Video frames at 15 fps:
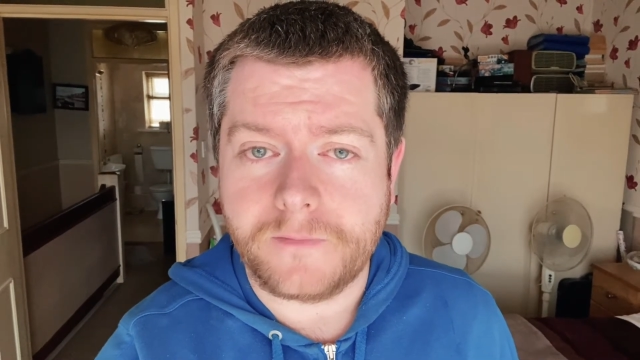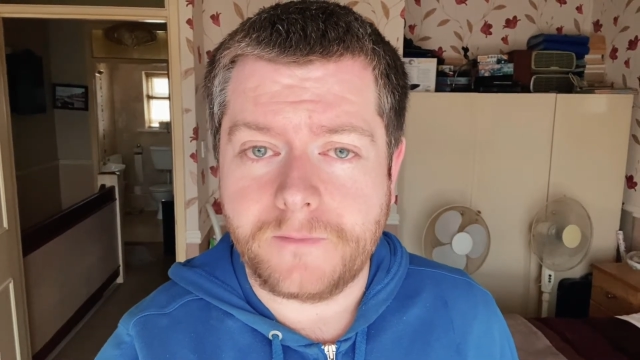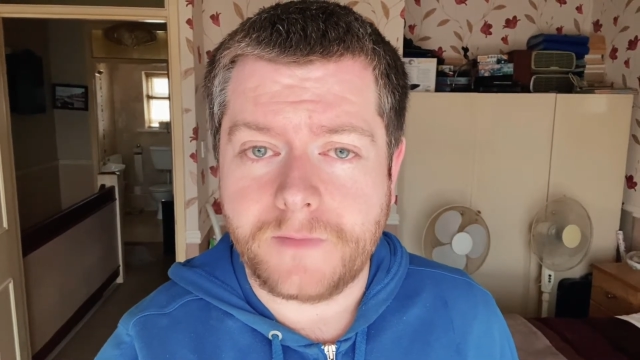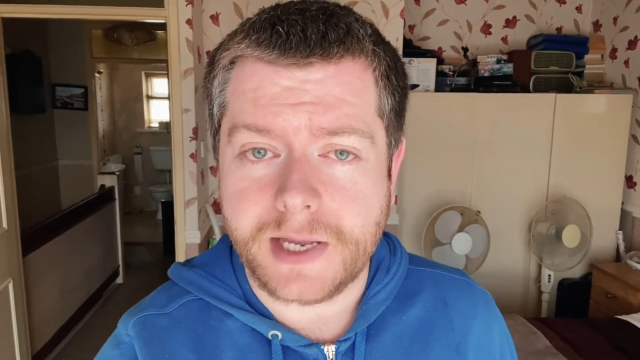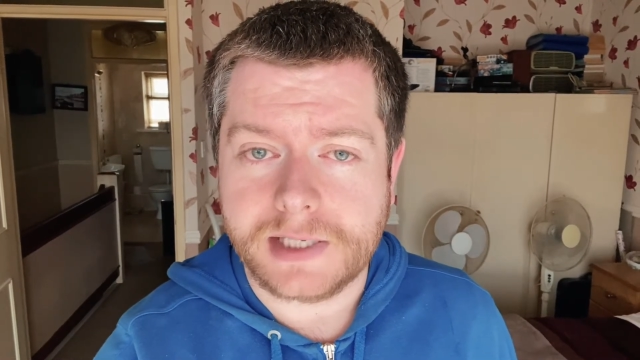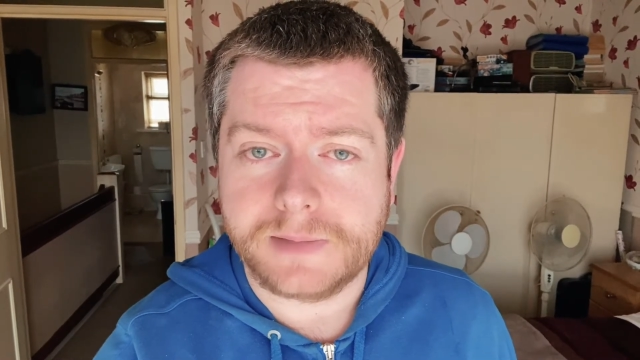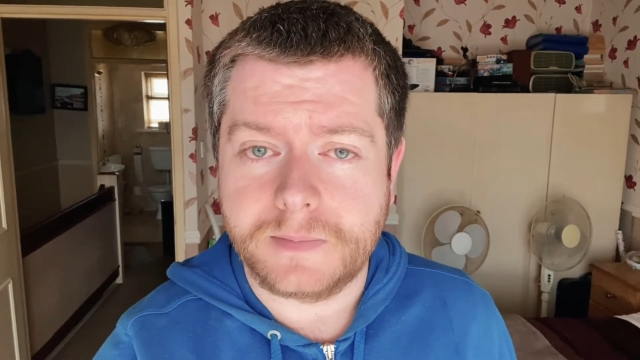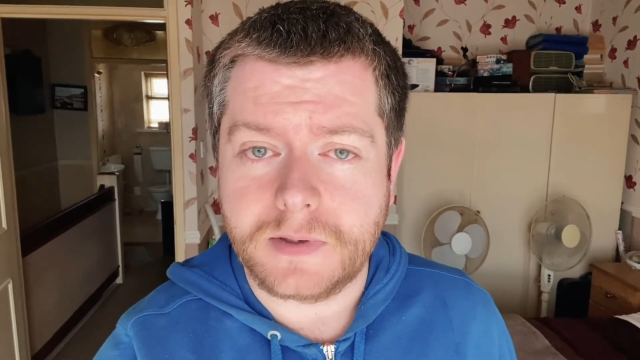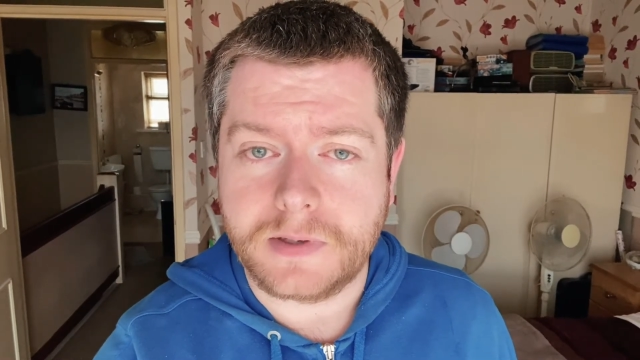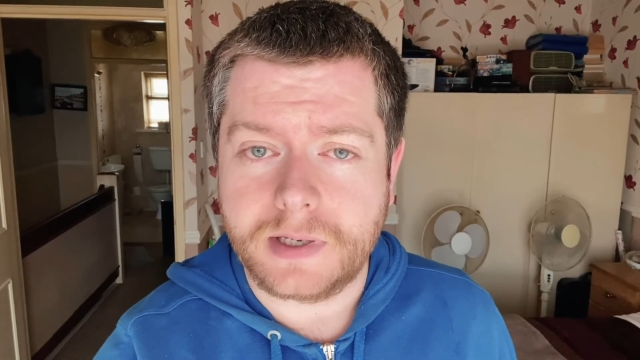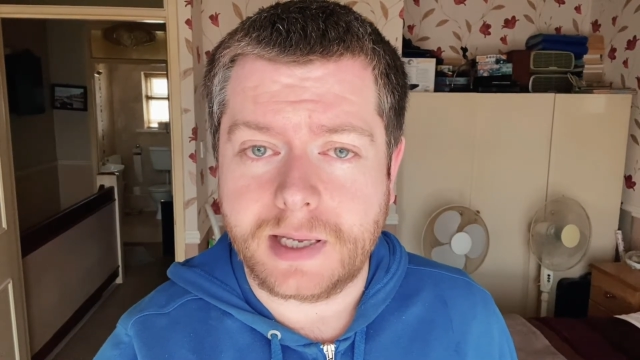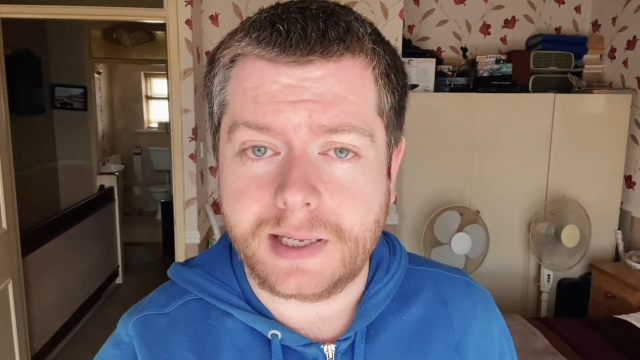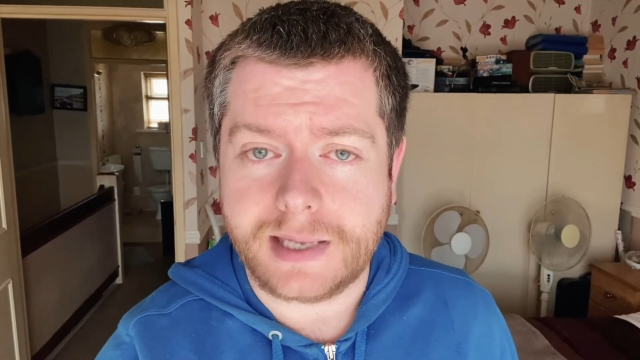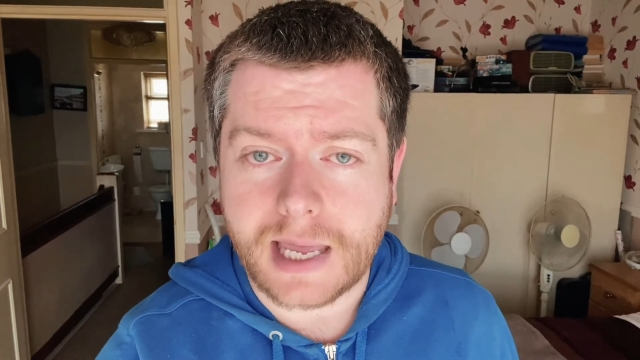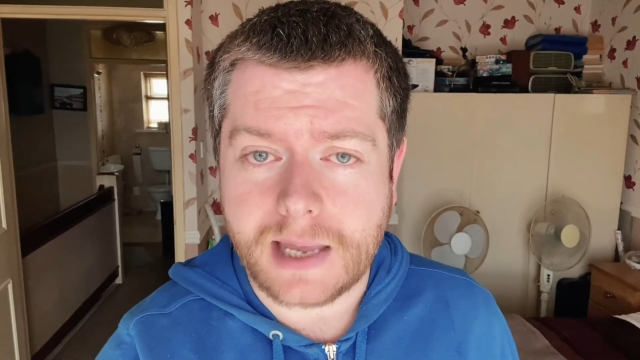a
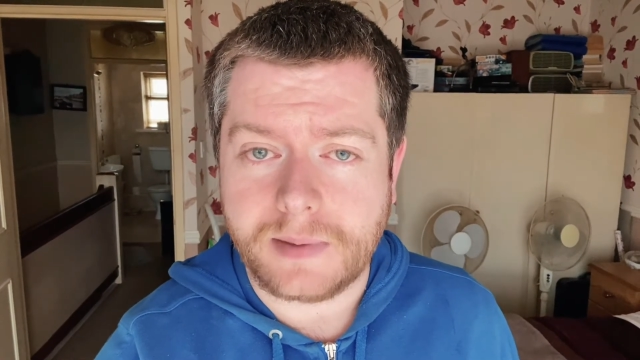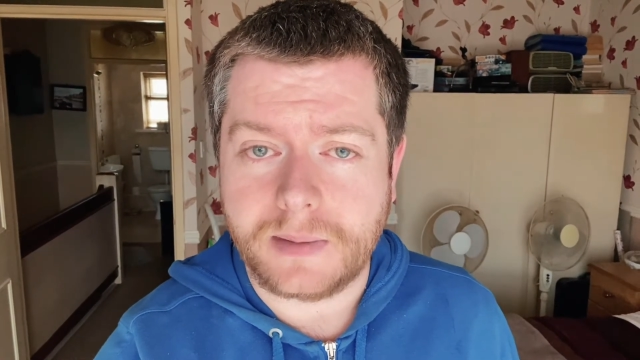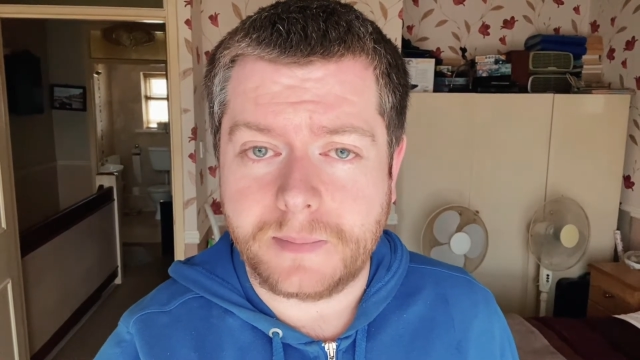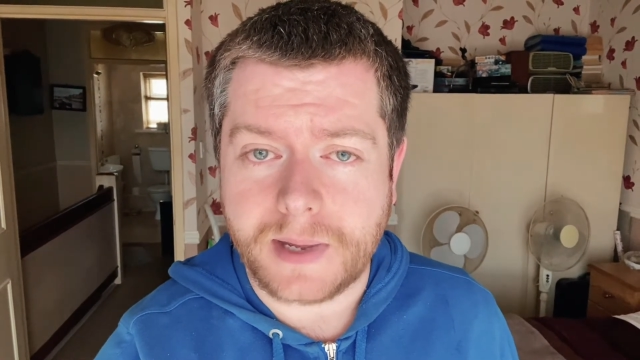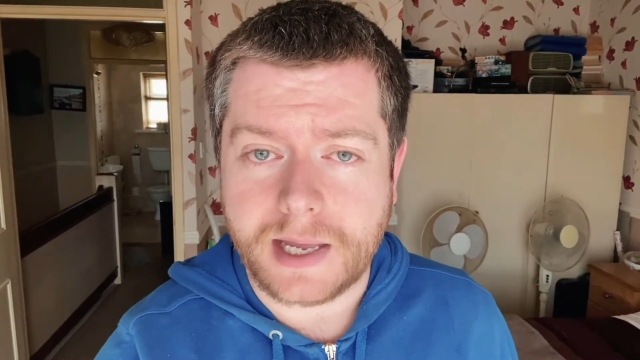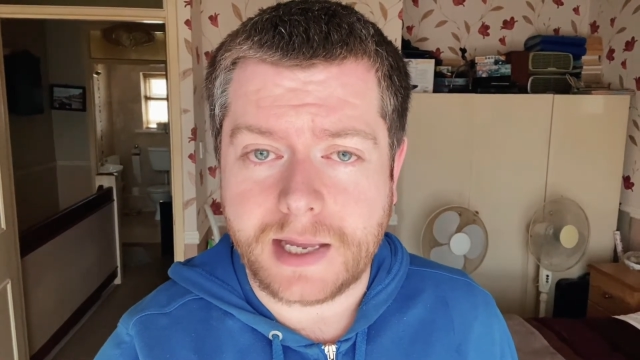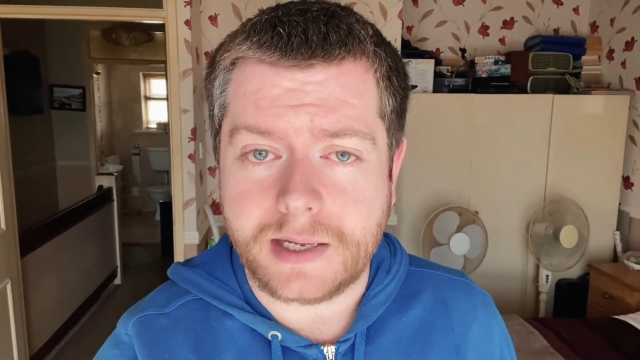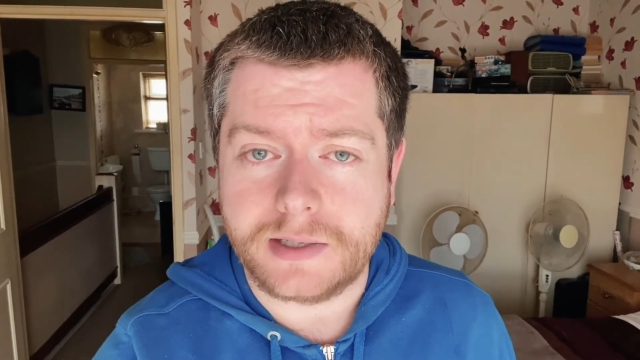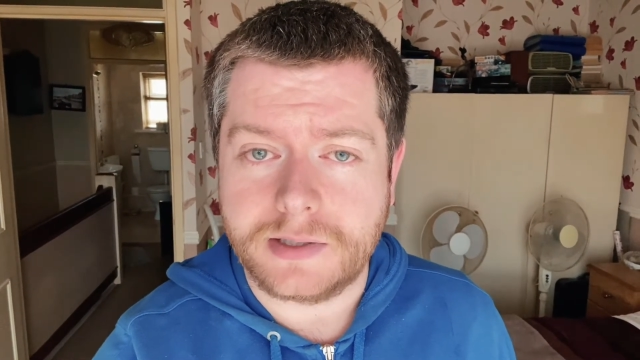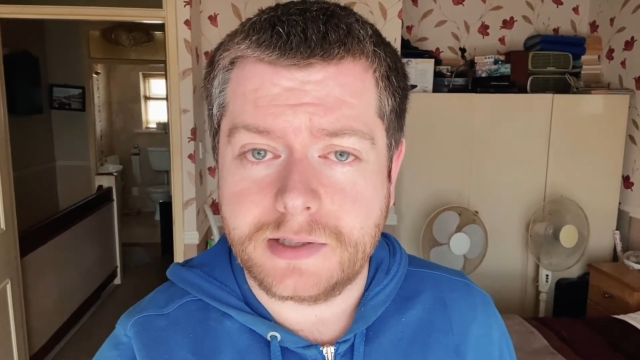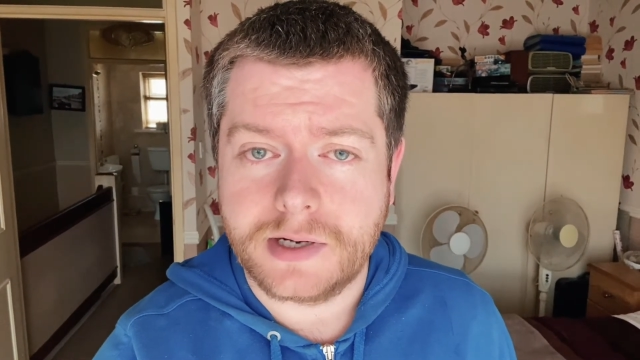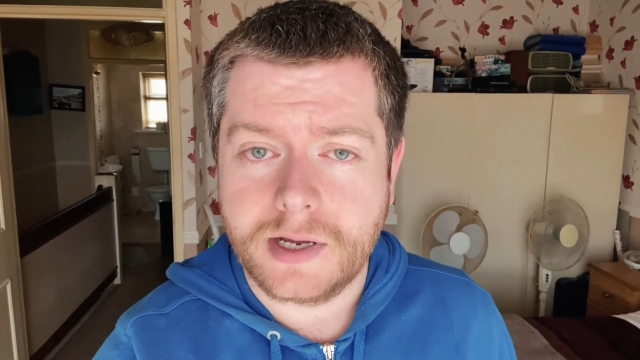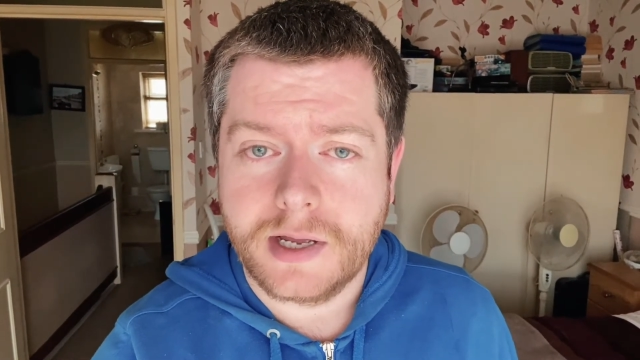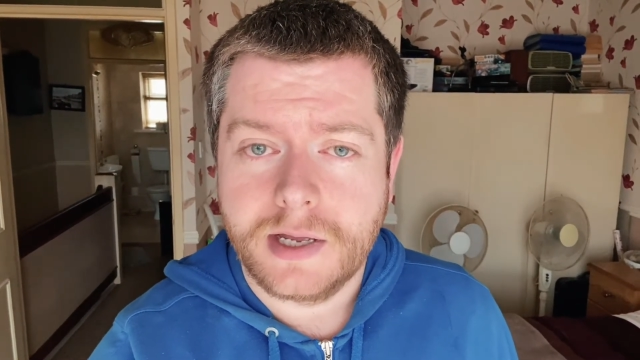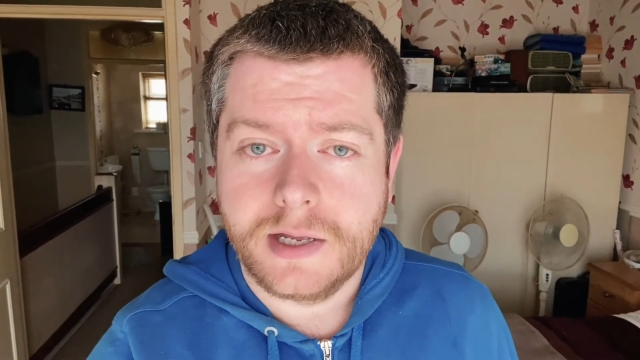Facebook gaming
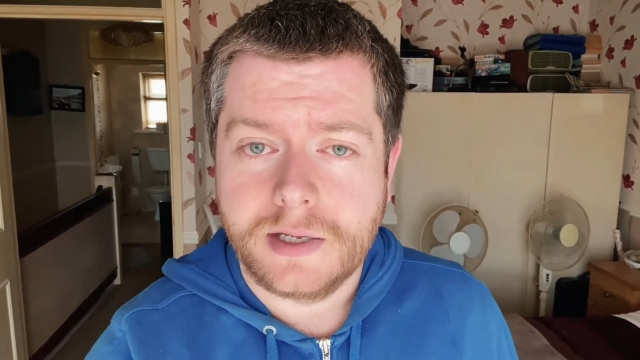page.